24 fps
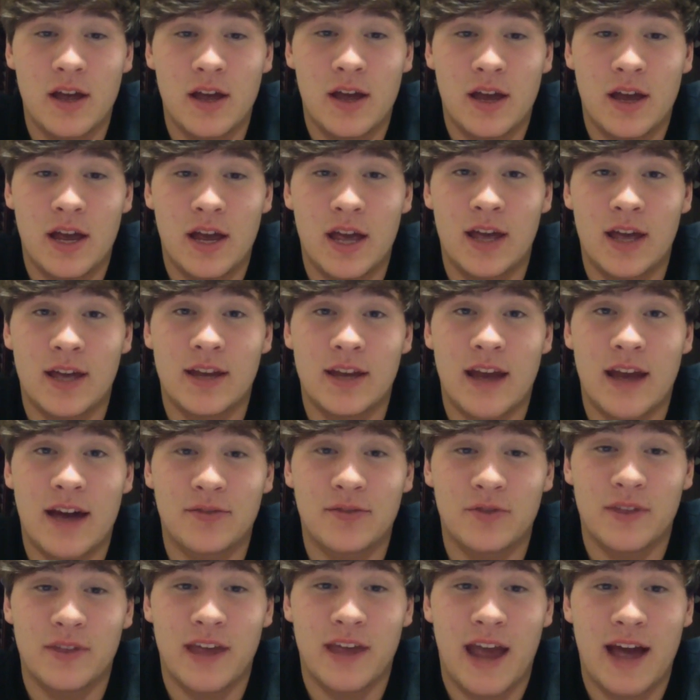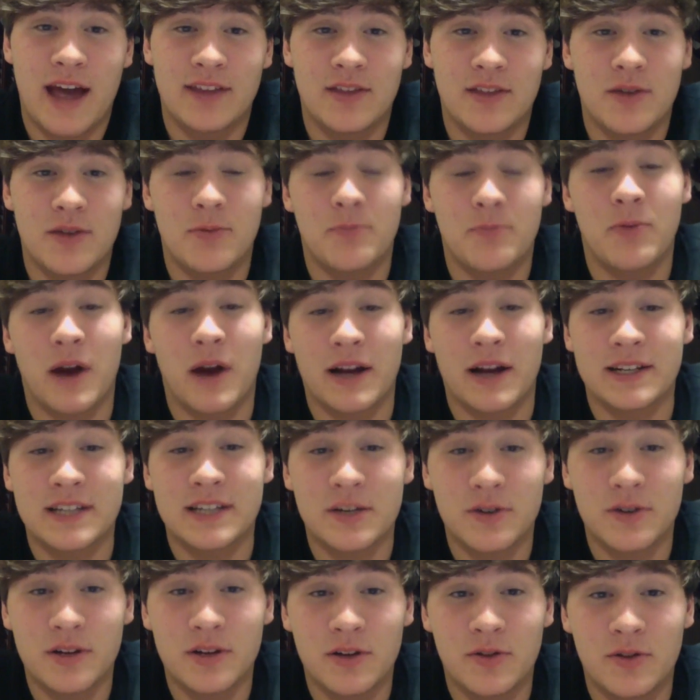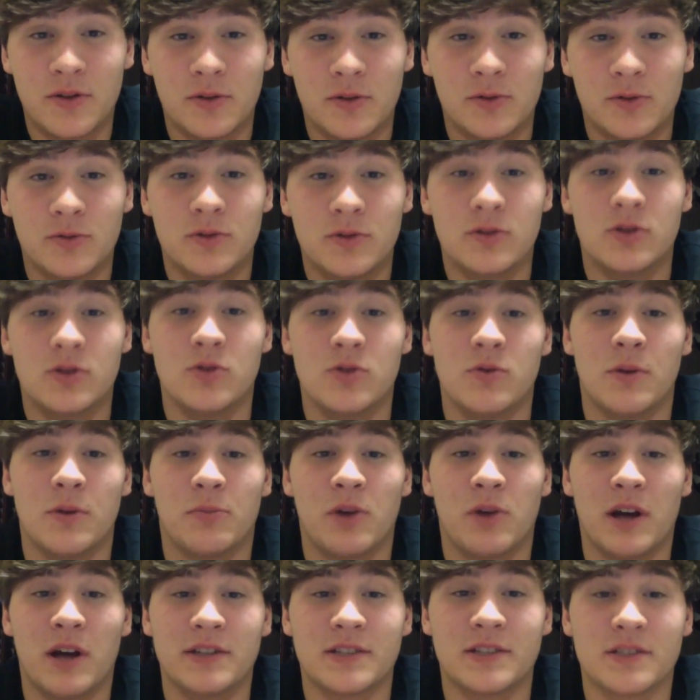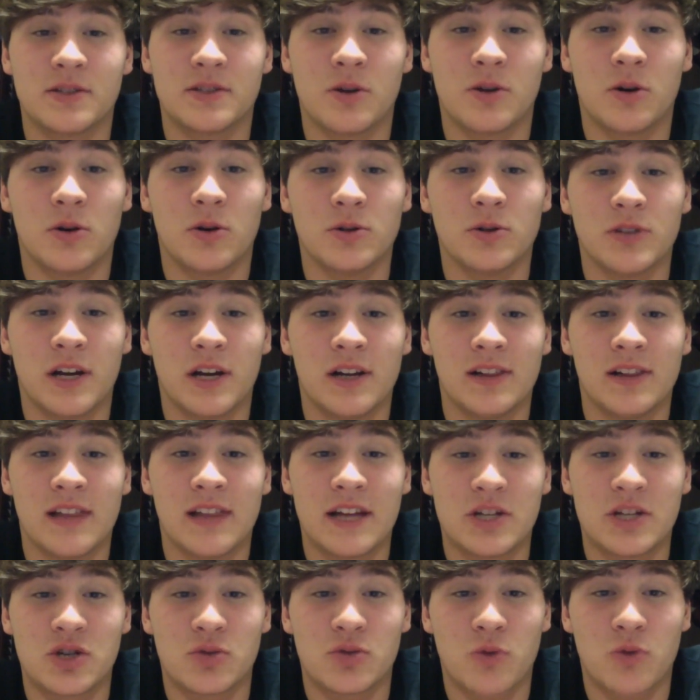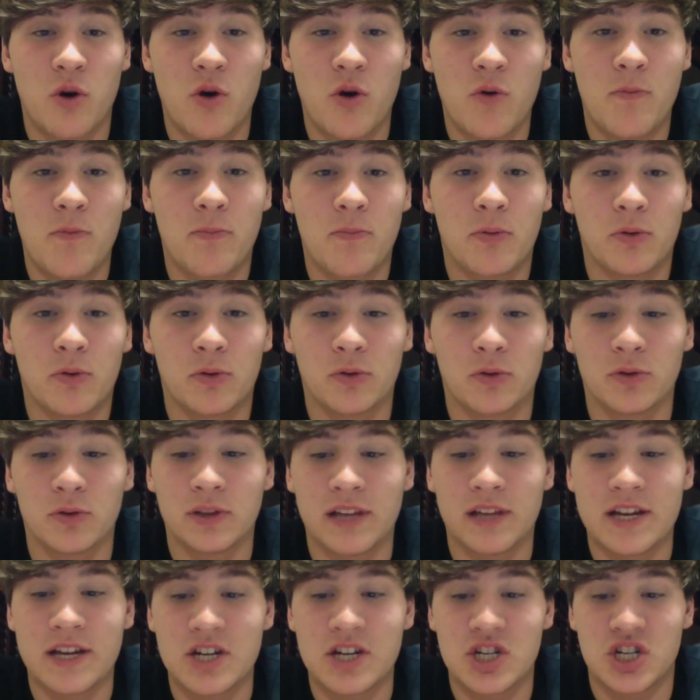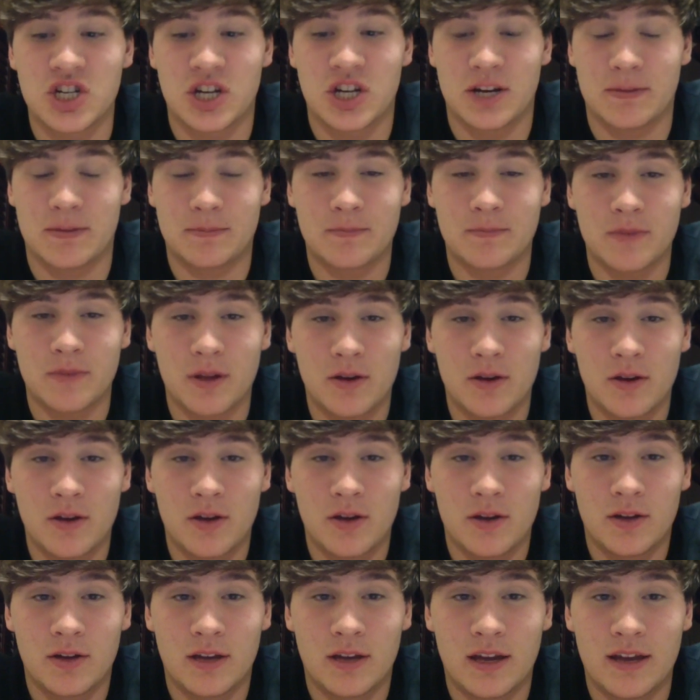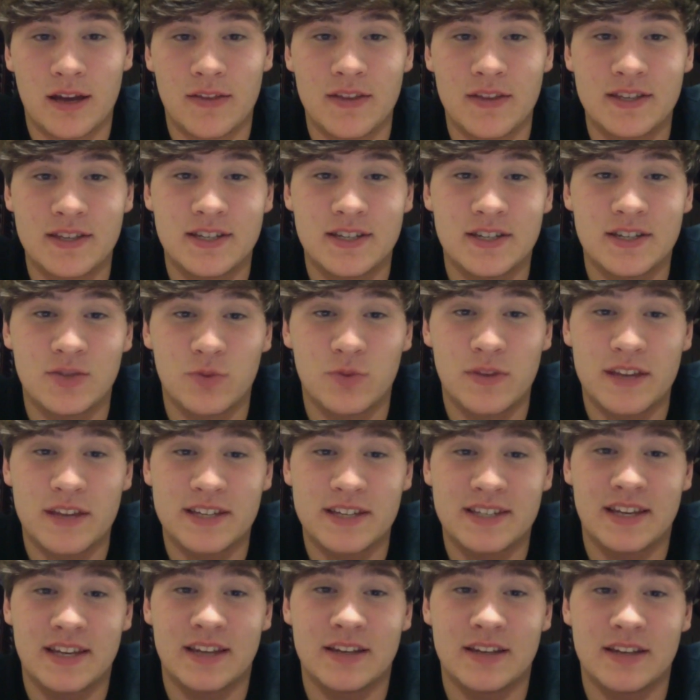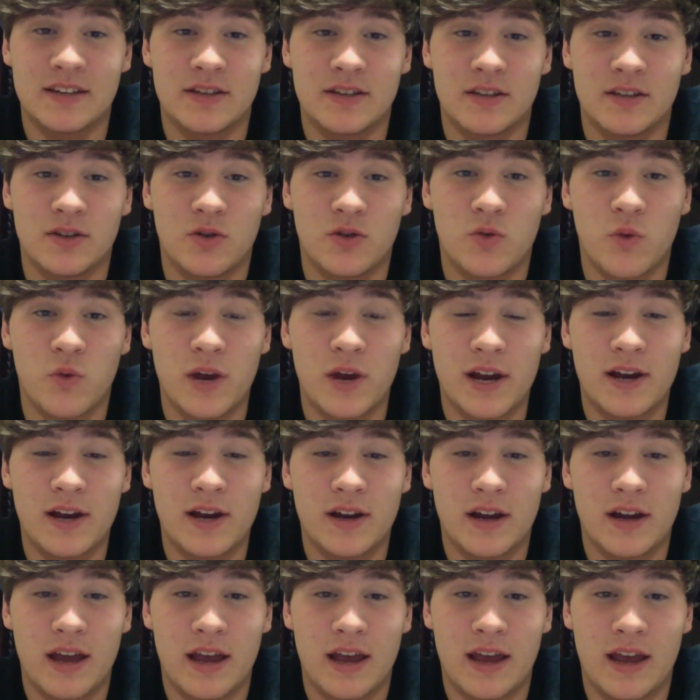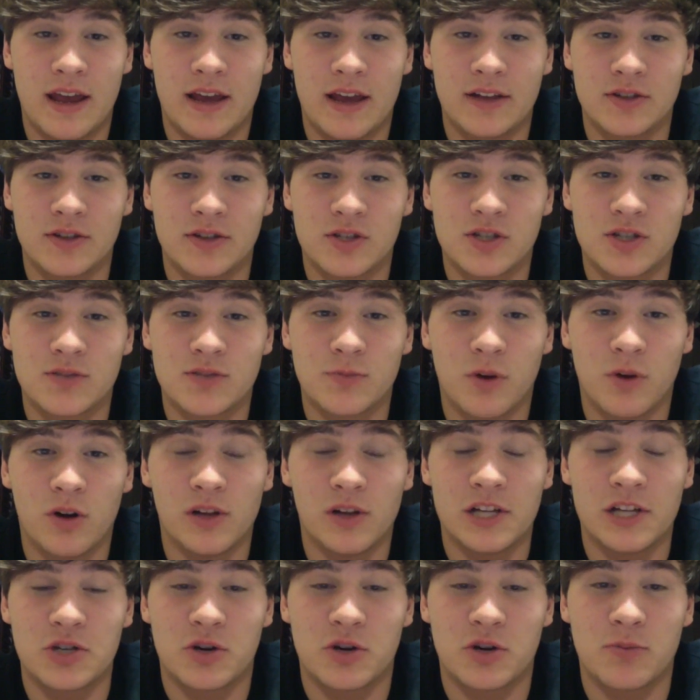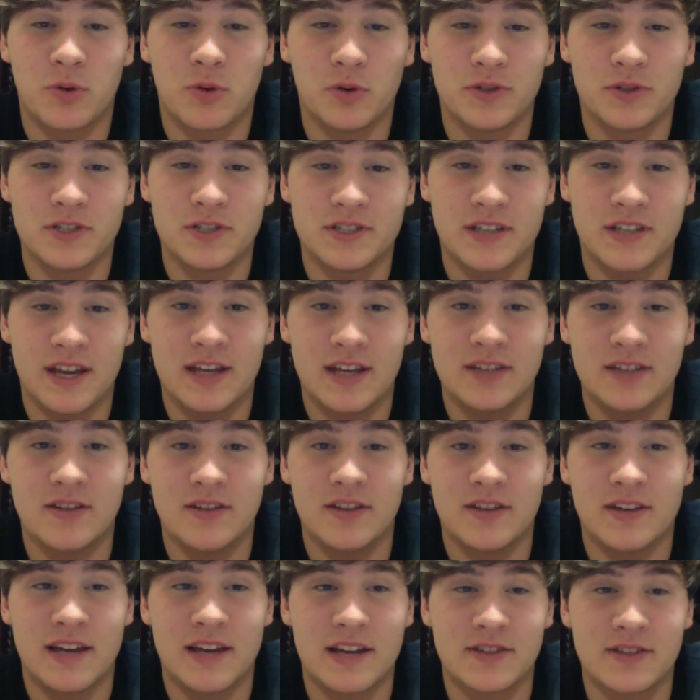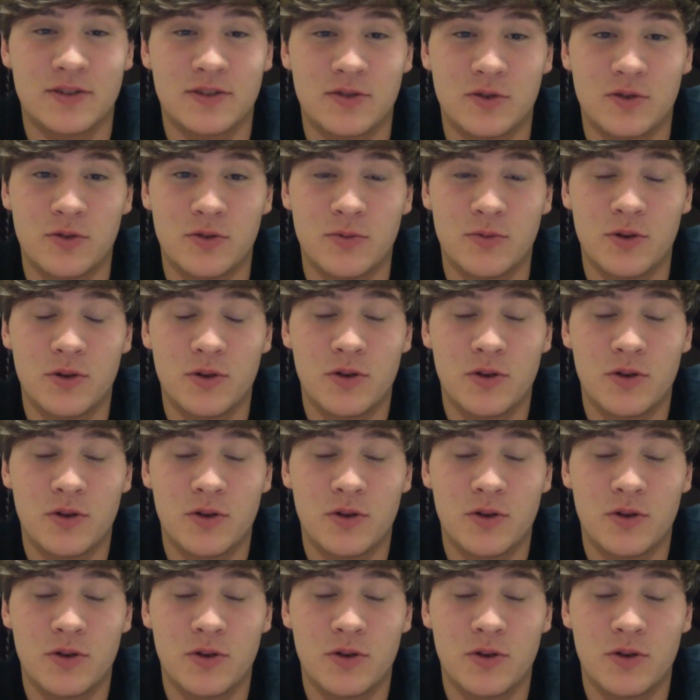And after they add the bacteria, they'll do a process called electroporation. And this is when they send quick and small electric pulses into the test tube,